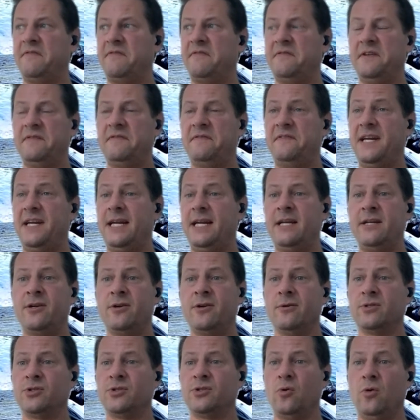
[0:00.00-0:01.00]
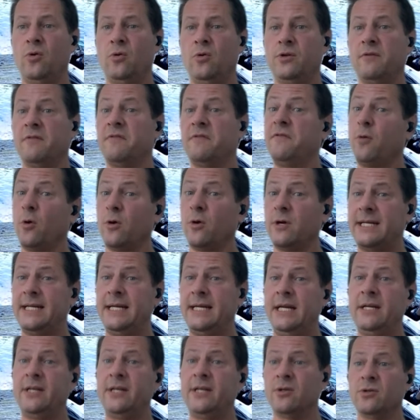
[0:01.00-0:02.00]
15 years old or
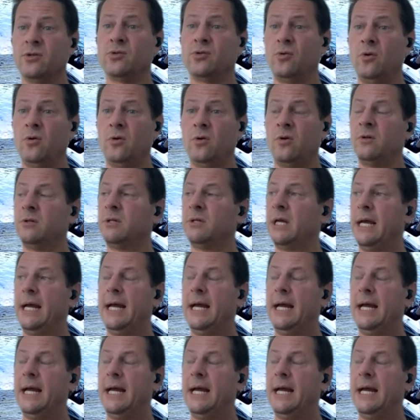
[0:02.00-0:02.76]
14 years old.